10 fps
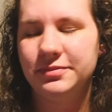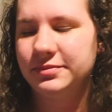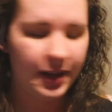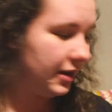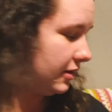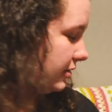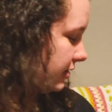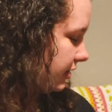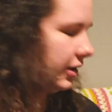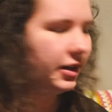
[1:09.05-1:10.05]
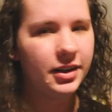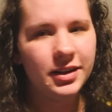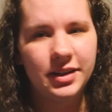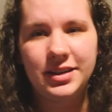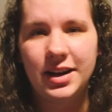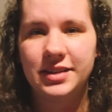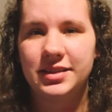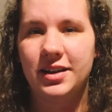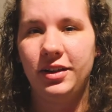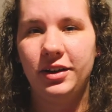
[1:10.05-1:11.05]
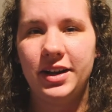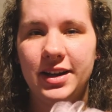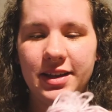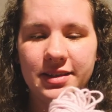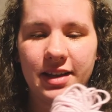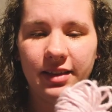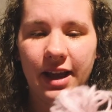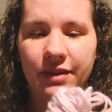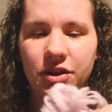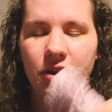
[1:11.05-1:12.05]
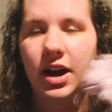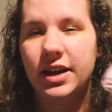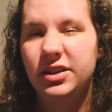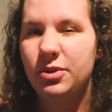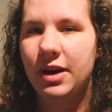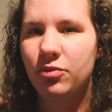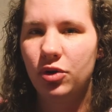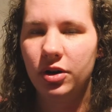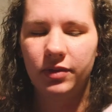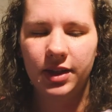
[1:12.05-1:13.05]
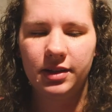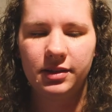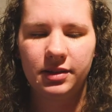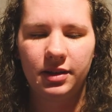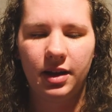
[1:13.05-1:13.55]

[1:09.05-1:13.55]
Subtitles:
Okay, our next color is lavender. I do have more of this.